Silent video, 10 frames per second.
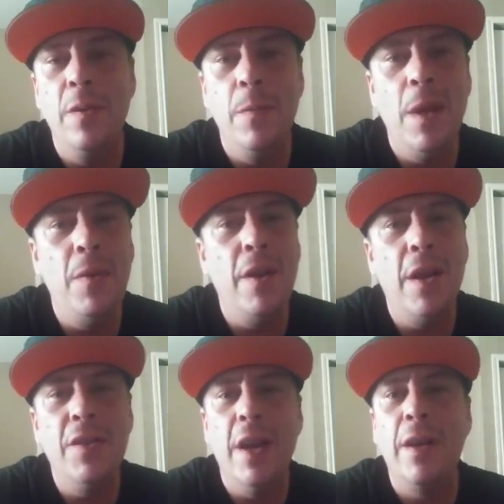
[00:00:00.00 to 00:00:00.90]
maybe you
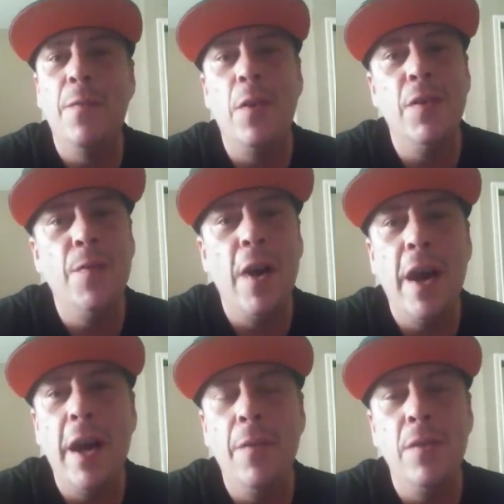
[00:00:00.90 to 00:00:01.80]
got you like a first
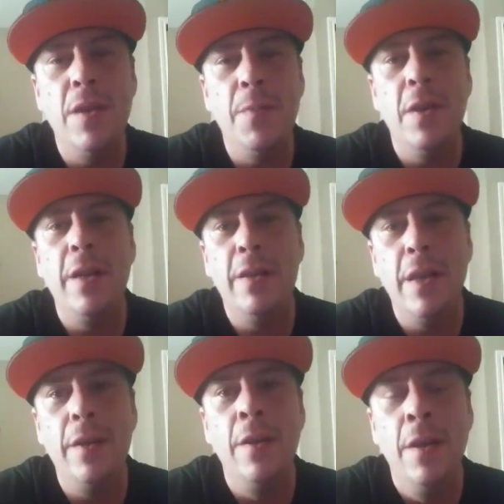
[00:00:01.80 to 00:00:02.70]
5 or something like
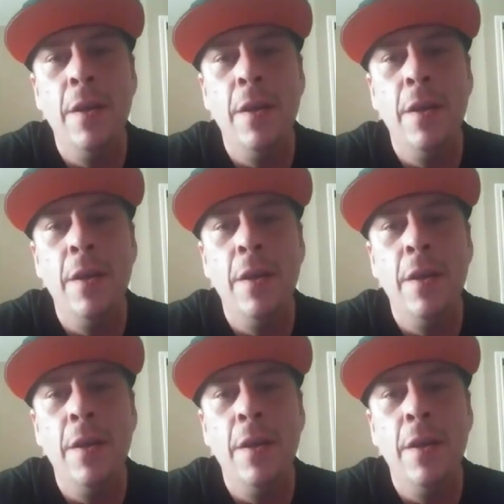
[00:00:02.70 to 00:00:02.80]
that,